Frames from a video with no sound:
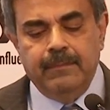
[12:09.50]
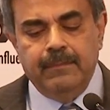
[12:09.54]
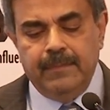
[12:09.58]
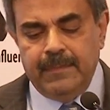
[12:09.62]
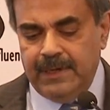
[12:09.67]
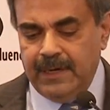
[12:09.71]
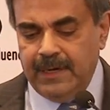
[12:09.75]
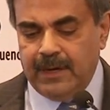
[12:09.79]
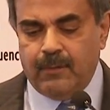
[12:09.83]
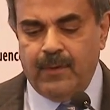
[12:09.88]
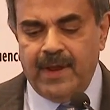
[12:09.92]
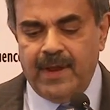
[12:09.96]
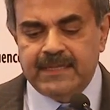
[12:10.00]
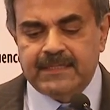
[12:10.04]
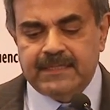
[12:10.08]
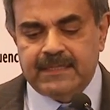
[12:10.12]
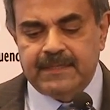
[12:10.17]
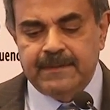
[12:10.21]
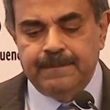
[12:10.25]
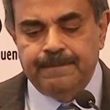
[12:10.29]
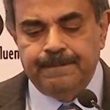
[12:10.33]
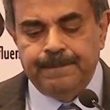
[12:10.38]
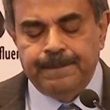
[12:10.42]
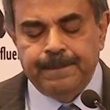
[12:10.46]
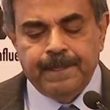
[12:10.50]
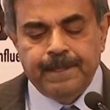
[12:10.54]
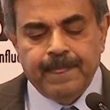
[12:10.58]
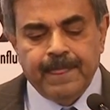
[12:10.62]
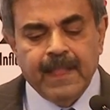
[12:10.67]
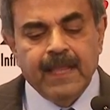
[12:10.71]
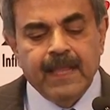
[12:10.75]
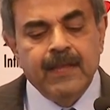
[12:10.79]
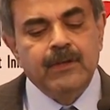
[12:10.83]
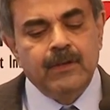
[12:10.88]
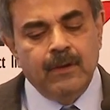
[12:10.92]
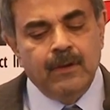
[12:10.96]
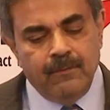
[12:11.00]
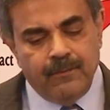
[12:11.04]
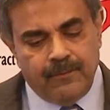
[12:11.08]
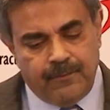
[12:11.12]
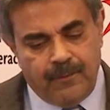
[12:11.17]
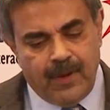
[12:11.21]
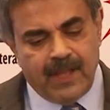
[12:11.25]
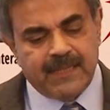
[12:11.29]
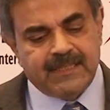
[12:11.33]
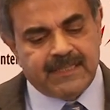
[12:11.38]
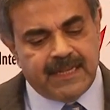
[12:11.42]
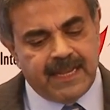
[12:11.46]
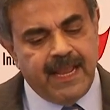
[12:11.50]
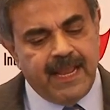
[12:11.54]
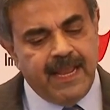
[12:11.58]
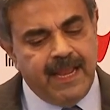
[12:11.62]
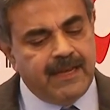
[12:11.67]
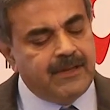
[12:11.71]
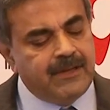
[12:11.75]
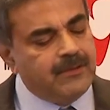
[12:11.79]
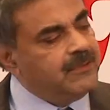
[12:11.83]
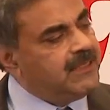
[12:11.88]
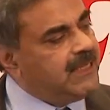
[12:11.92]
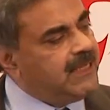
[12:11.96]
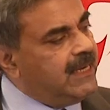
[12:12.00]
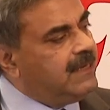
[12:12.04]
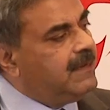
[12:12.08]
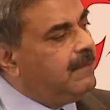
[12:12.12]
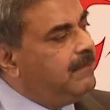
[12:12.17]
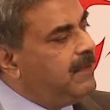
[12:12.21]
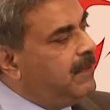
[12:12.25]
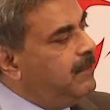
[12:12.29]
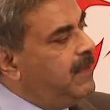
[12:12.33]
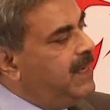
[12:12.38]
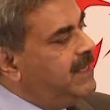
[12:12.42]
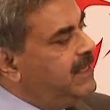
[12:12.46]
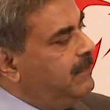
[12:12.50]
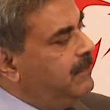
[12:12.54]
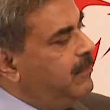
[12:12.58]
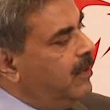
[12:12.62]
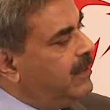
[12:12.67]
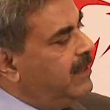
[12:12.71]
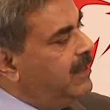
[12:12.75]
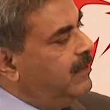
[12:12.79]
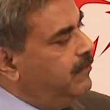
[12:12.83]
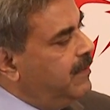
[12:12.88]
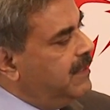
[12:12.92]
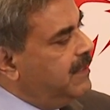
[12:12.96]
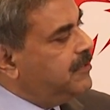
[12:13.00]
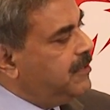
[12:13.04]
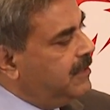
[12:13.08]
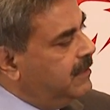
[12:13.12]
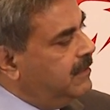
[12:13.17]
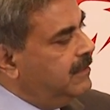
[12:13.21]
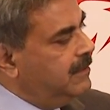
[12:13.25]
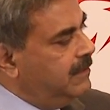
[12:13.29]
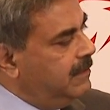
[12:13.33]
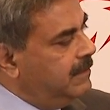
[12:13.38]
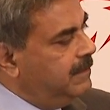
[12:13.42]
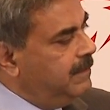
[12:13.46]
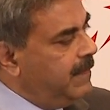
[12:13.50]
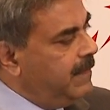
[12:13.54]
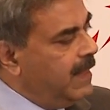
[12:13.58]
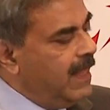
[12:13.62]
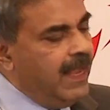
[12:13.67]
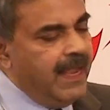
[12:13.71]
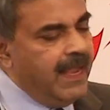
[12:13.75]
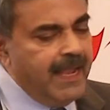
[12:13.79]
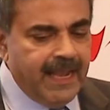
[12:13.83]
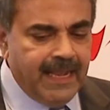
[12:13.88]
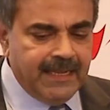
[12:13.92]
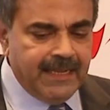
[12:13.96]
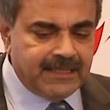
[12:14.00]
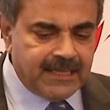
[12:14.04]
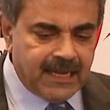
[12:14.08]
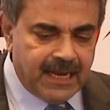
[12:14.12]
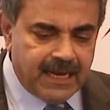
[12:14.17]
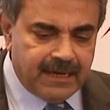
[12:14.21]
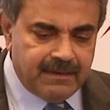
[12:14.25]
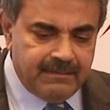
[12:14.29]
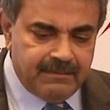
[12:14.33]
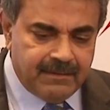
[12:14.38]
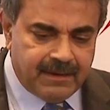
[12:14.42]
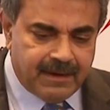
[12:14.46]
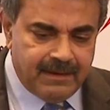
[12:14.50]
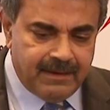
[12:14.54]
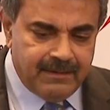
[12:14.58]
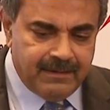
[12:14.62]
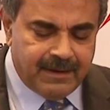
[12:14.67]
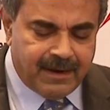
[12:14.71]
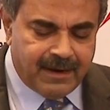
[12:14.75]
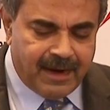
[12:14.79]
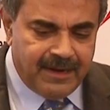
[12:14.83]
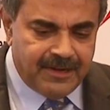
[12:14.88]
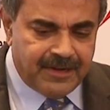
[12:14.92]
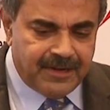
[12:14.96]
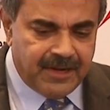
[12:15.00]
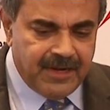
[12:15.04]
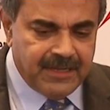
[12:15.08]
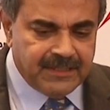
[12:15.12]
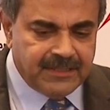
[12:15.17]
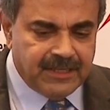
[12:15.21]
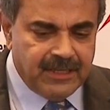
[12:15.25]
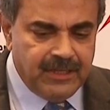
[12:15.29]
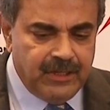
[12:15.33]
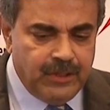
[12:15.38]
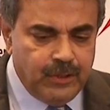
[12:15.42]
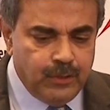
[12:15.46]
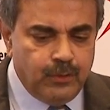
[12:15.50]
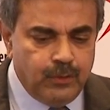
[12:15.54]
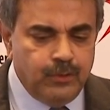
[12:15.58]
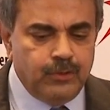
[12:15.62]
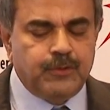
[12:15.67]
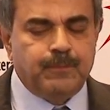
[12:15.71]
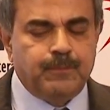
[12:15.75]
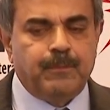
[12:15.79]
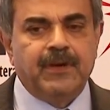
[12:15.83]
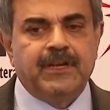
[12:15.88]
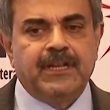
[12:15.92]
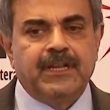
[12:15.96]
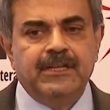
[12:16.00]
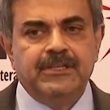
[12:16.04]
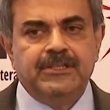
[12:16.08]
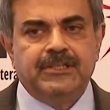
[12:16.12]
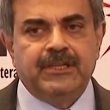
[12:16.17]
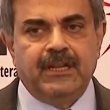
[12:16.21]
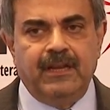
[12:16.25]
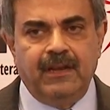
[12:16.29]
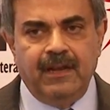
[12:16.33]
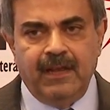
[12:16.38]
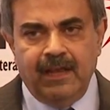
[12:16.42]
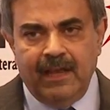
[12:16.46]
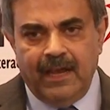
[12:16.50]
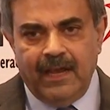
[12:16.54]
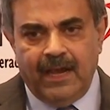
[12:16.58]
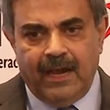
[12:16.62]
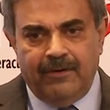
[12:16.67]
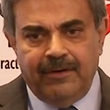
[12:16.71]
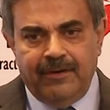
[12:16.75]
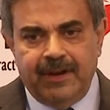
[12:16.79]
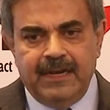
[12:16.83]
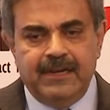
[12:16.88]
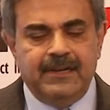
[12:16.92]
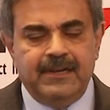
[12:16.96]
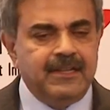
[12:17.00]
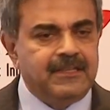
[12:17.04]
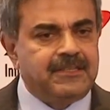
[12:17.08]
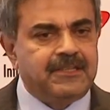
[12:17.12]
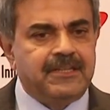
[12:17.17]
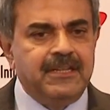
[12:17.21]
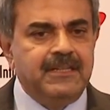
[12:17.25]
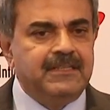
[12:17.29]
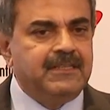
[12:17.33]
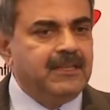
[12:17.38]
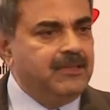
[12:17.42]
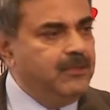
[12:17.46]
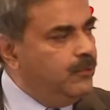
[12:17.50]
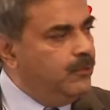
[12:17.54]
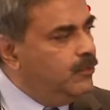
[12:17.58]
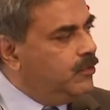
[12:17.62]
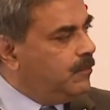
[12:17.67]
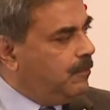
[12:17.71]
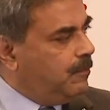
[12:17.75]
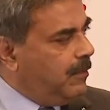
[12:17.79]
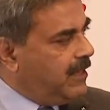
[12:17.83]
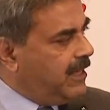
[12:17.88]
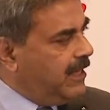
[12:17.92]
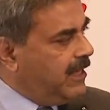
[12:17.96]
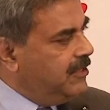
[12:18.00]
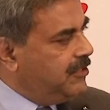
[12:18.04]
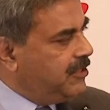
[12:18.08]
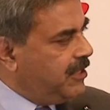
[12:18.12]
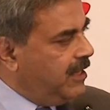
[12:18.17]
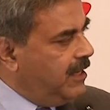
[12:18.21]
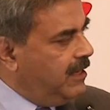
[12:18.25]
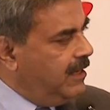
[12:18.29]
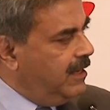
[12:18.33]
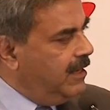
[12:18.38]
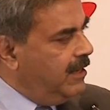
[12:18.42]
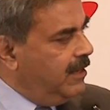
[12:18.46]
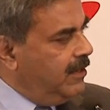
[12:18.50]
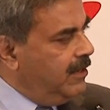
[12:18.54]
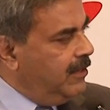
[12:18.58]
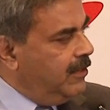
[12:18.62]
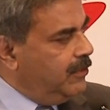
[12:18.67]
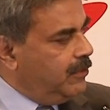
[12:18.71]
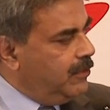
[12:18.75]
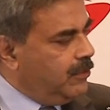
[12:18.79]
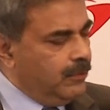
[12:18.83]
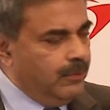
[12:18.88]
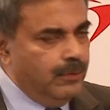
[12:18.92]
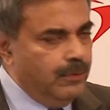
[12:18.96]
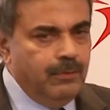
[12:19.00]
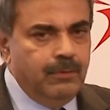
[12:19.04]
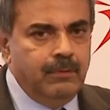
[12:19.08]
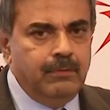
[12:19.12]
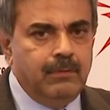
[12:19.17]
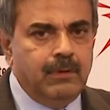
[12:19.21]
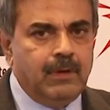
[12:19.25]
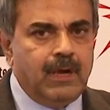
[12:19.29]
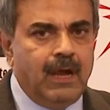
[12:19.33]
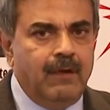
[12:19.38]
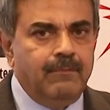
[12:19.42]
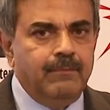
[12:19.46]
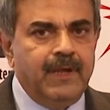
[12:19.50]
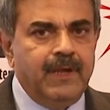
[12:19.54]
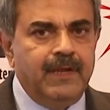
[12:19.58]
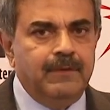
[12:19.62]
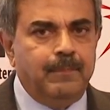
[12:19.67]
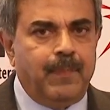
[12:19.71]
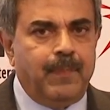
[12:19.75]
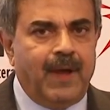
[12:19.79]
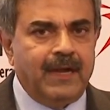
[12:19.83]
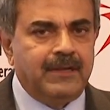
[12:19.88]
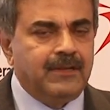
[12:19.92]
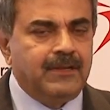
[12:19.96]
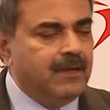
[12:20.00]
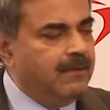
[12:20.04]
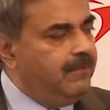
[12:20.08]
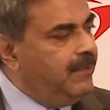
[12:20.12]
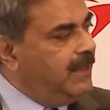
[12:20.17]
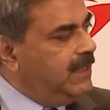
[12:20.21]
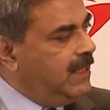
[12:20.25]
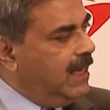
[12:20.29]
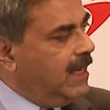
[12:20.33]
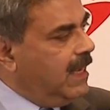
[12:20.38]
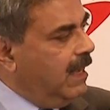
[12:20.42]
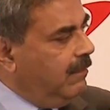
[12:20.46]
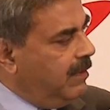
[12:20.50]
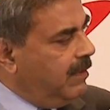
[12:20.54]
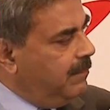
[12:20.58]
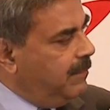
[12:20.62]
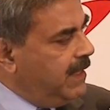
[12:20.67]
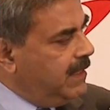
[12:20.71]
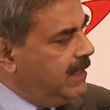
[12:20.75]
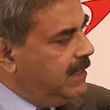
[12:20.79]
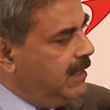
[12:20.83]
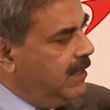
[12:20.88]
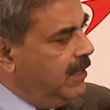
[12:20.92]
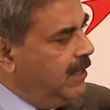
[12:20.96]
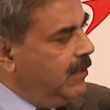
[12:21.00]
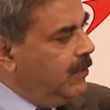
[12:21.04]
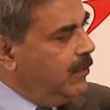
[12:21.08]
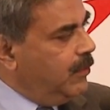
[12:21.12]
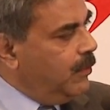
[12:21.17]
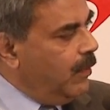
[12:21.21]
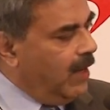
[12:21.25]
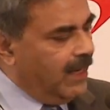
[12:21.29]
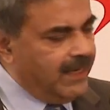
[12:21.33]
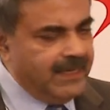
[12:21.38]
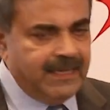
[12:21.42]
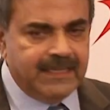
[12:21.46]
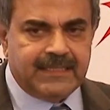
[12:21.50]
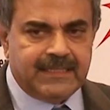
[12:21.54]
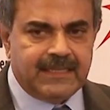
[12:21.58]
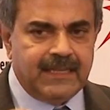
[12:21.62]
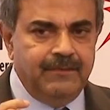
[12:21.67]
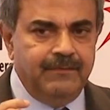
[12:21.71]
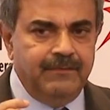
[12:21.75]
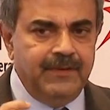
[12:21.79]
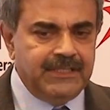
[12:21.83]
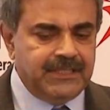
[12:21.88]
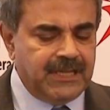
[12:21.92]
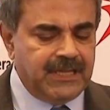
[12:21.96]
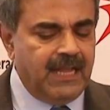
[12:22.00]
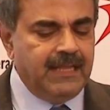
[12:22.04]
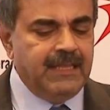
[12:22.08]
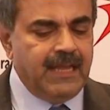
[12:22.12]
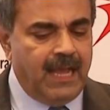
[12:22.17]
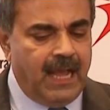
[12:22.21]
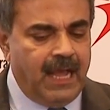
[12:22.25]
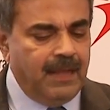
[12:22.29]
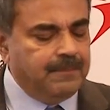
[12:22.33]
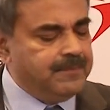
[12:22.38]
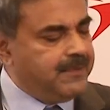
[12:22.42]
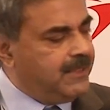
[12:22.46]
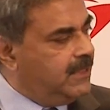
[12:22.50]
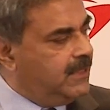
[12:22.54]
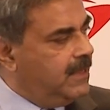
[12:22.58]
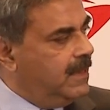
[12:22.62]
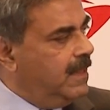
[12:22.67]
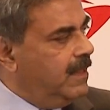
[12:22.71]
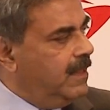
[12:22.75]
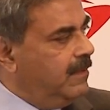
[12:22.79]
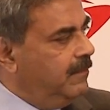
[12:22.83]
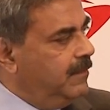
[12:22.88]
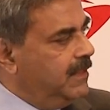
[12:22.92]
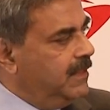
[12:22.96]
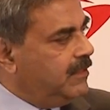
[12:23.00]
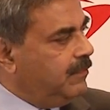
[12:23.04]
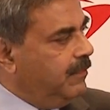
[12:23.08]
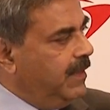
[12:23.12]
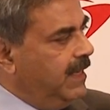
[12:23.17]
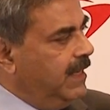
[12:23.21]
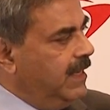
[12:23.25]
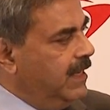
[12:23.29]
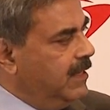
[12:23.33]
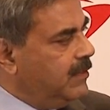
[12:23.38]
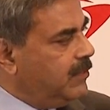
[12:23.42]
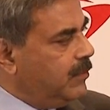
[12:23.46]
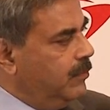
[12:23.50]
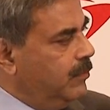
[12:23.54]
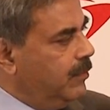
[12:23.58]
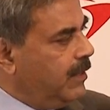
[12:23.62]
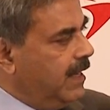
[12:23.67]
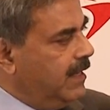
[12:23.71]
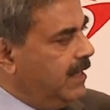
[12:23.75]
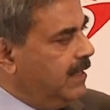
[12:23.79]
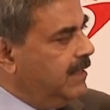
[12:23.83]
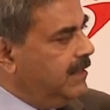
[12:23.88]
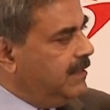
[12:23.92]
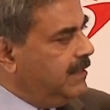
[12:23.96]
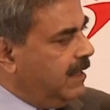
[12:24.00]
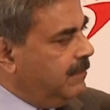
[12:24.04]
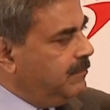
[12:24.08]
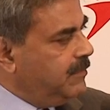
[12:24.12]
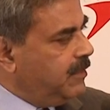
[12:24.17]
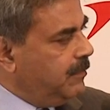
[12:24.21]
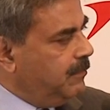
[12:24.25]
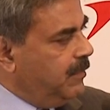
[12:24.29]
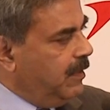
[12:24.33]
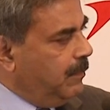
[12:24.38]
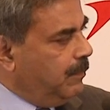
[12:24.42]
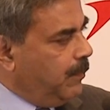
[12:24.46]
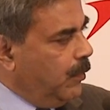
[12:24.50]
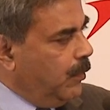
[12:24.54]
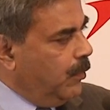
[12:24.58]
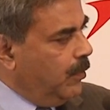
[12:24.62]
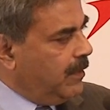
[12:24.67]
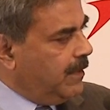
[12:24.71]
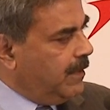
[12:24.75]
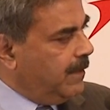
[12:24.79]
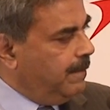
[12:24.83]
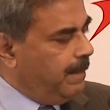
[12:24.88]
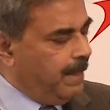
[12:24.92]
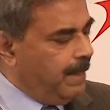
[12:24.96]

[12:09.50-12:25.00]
requests. First, A, to set up a multimodal vision. And sir, country has a huge potential. Our industry has a huge potential to come and partner with the government to understand which are the hubs which we need to look at in terms of the port.